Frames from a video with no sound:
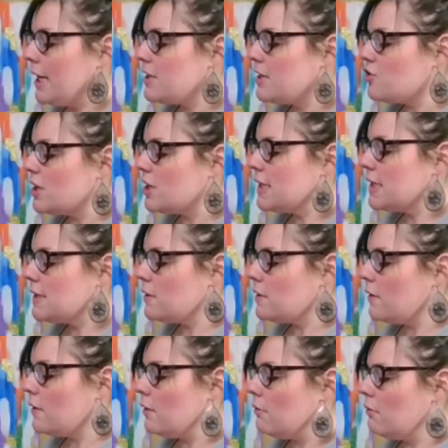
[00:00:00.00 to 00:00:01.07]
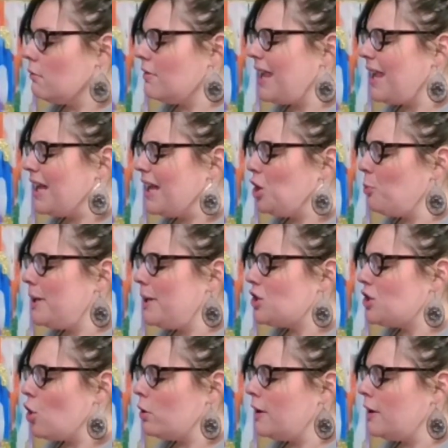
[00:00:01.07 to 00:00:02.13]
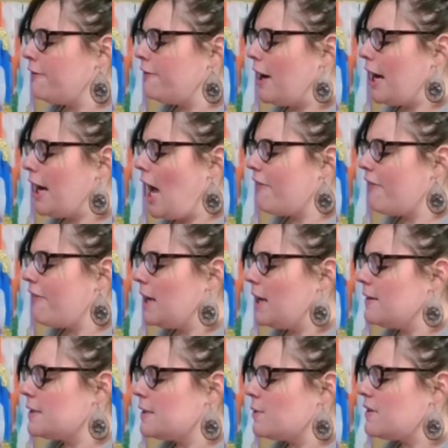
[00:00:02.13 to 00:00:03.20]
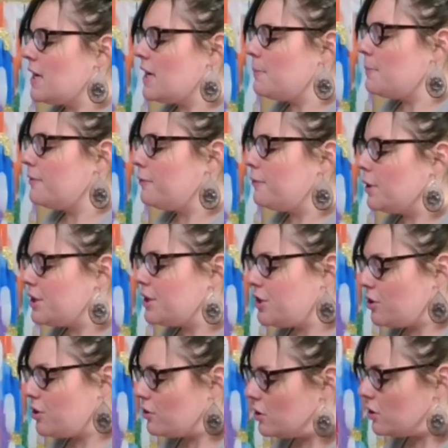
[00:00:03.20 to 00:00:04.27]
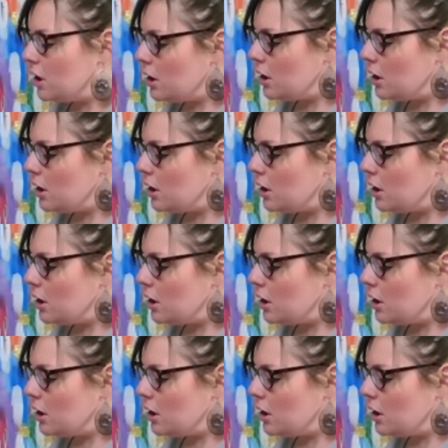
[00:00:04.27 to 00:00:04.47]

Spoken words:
It's just, yeah, you'll be totally fine. I've made this with tape before too.